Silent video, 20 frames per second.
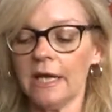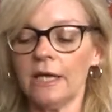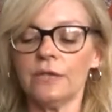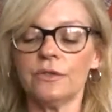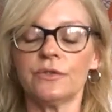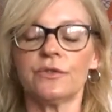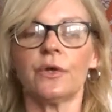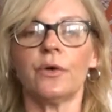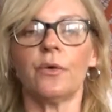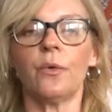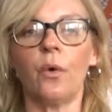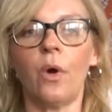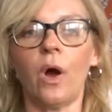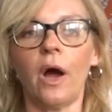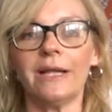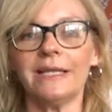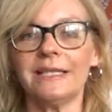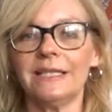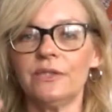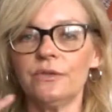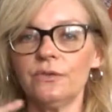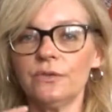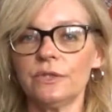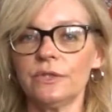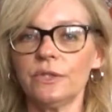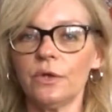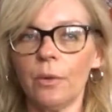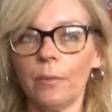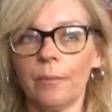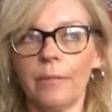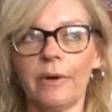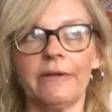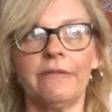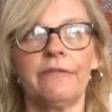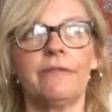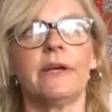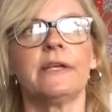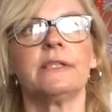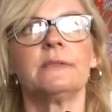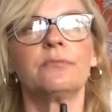So I used it on my
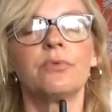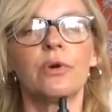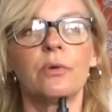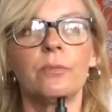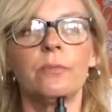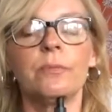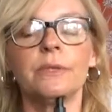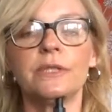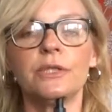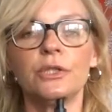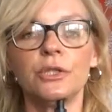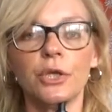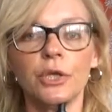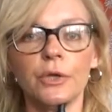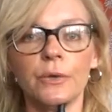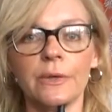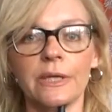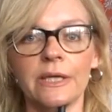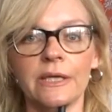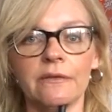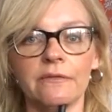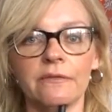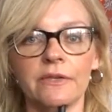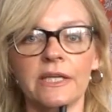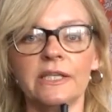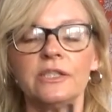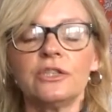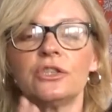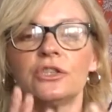face probably 2 evenings,